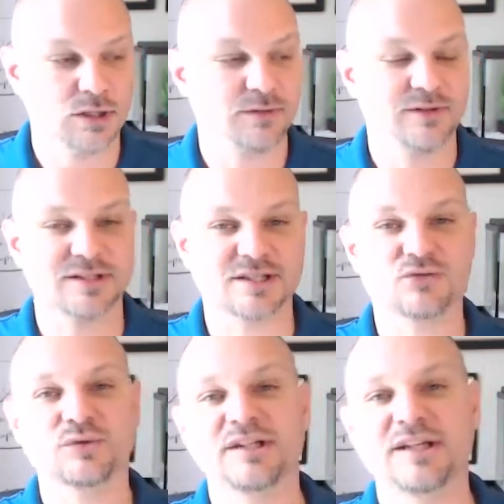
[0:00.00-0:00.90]
This is
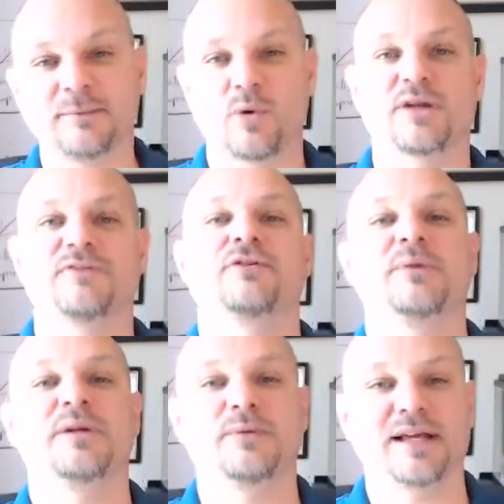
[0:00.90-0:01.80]
really important for
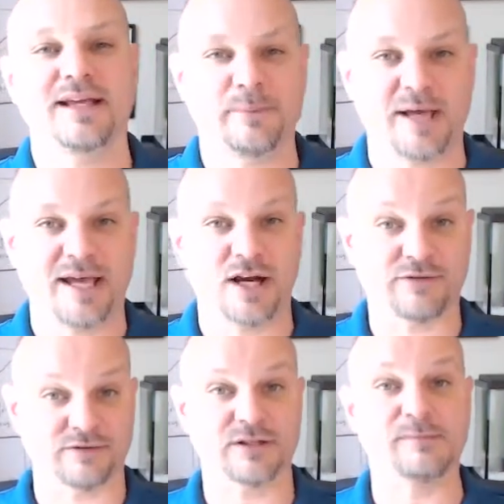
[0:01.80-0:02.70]
people that get paid
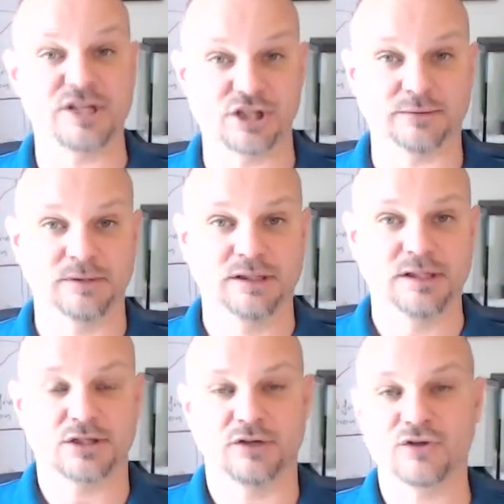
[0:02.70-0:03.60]
off of commission.
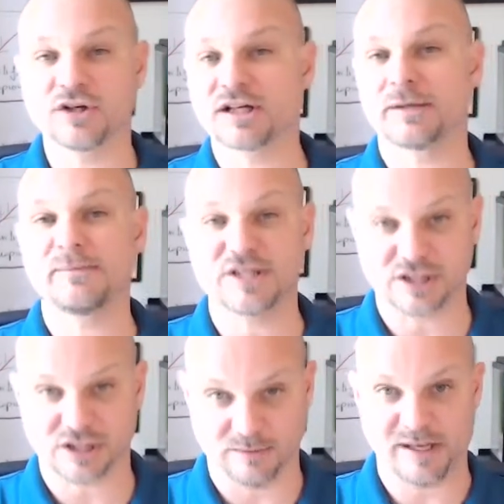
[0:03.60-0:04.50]
So if you're in a
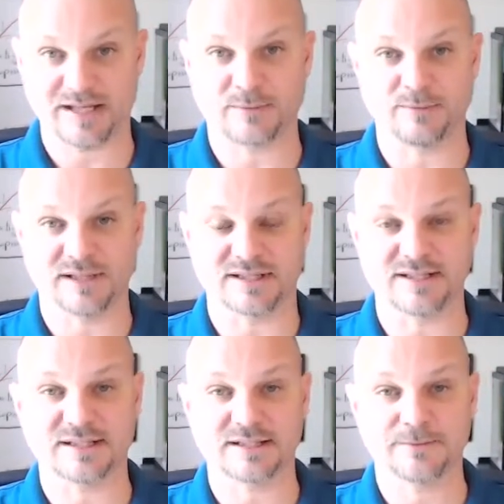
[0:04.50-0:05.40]
commission-based
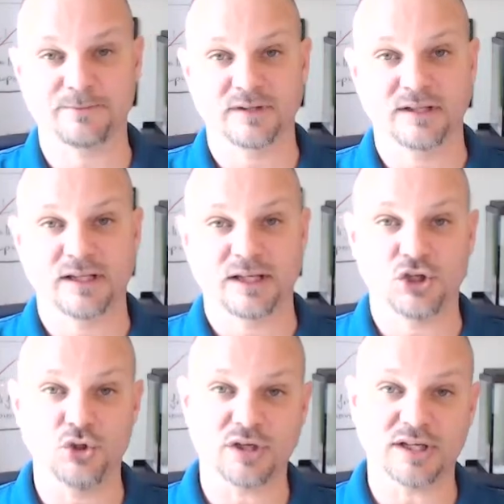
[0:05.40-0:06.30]
business,
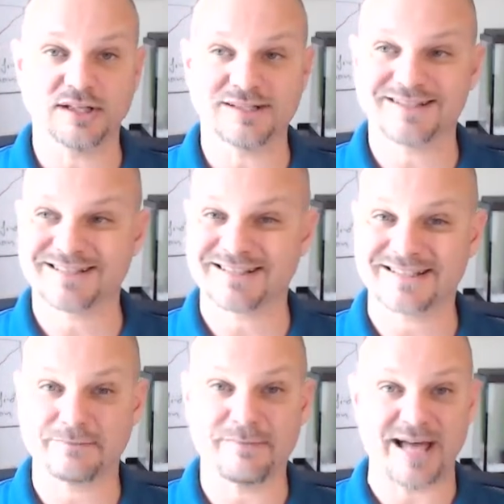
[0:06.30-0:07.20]
you can
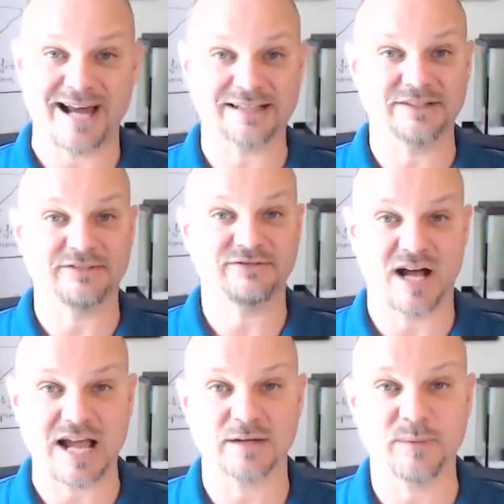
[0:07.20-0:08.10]
systematically
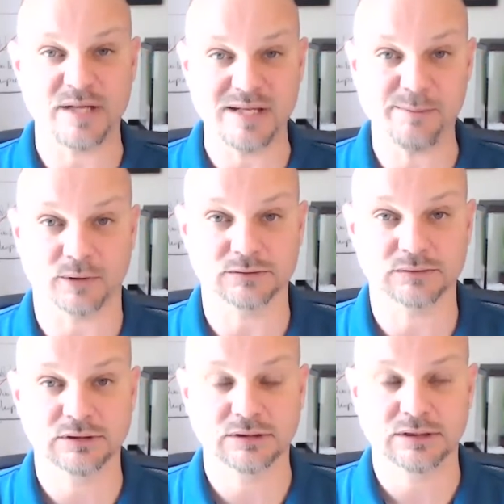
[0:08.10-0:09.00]
find people
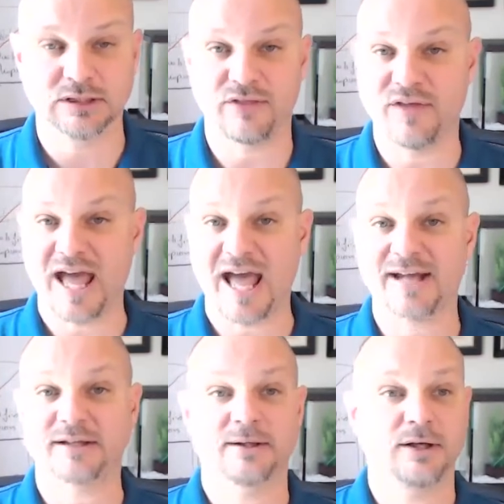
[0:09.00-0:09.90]

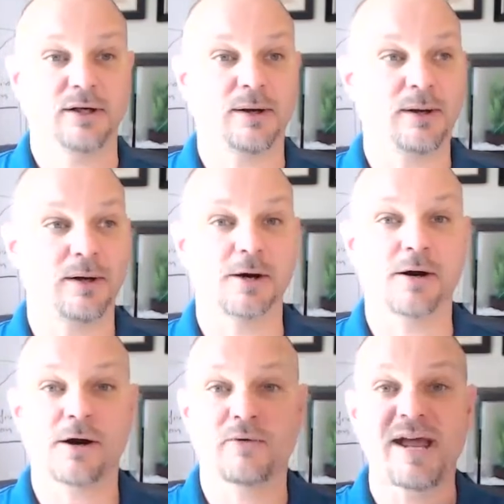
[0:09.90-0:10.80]
that are
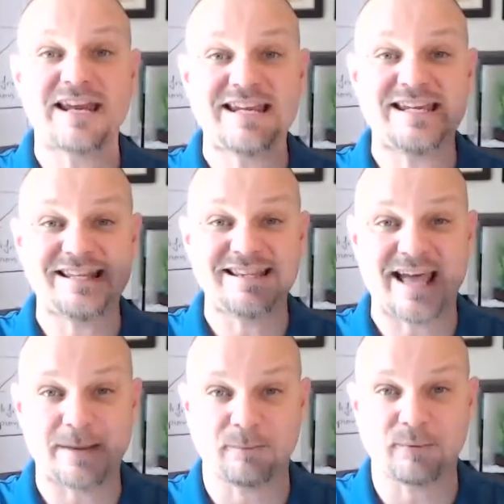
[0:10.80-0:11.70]
already in
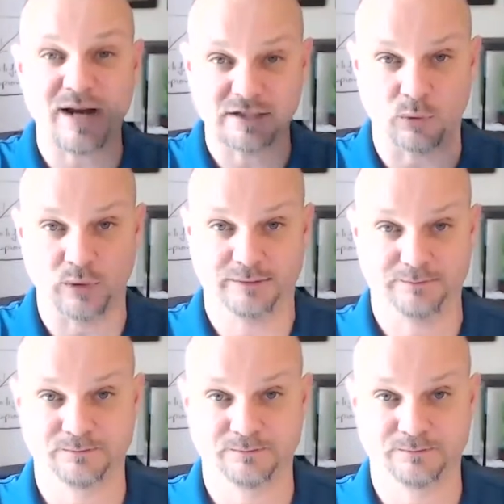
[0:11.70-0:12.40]
that price point.